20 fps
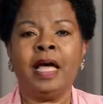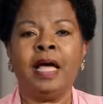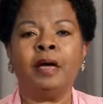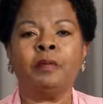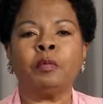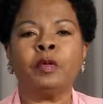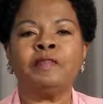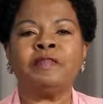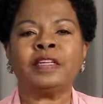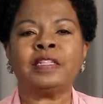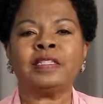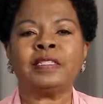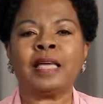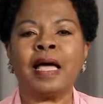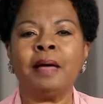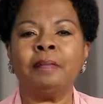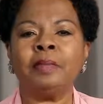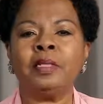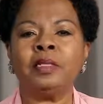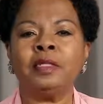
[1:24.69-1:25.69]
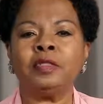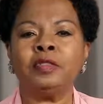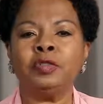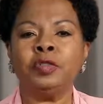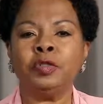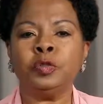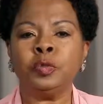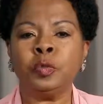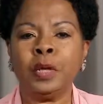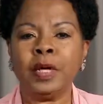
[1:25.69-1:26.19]
and we've examined the
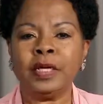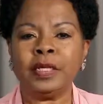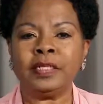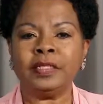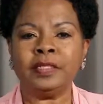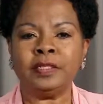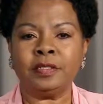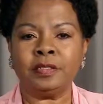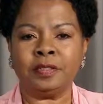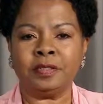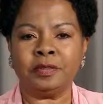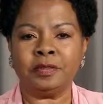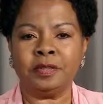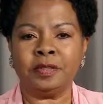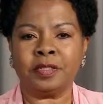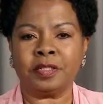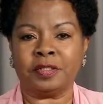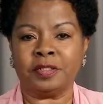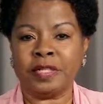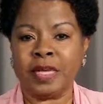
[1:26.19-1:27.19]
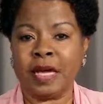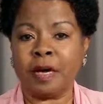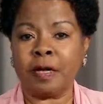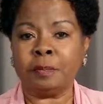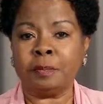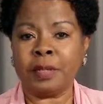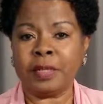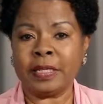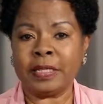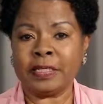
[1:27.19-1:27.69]
new ways students are now
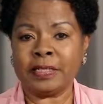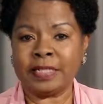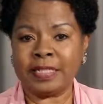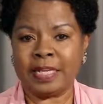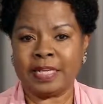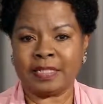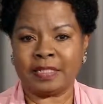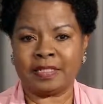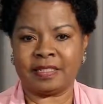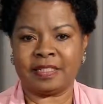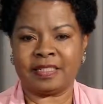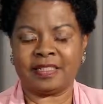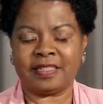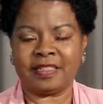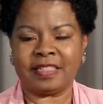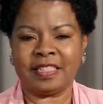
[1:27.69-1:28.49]
being tested.